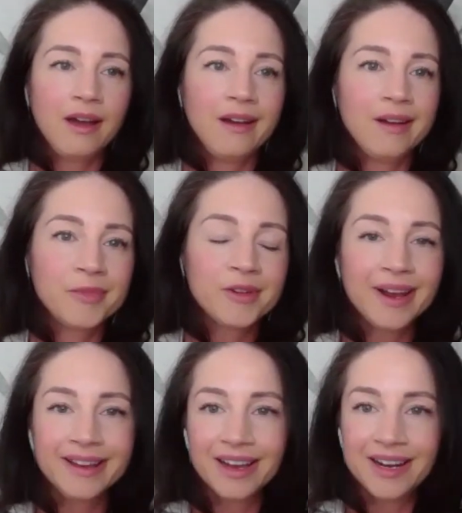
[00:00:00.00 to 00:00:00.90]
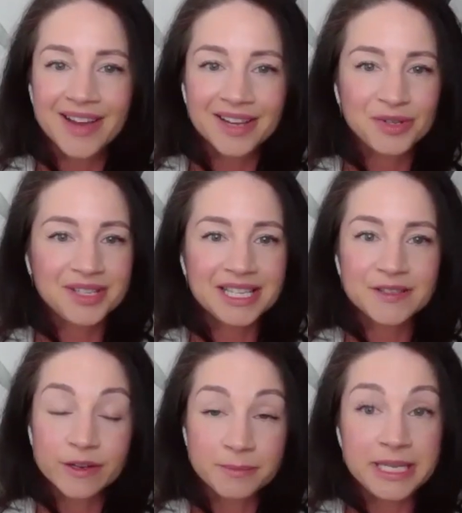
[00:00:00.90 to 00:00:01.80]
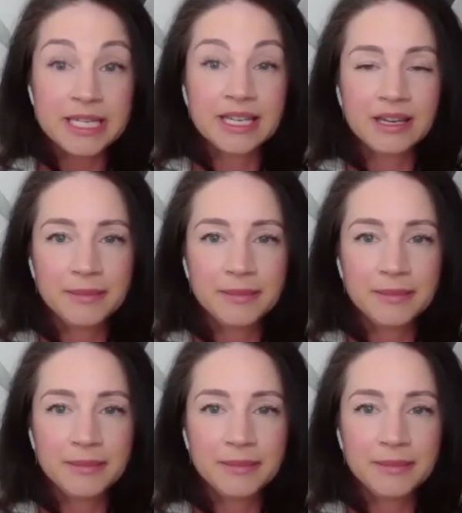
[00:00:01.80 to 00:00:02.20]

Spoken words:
the right kind of exercise for me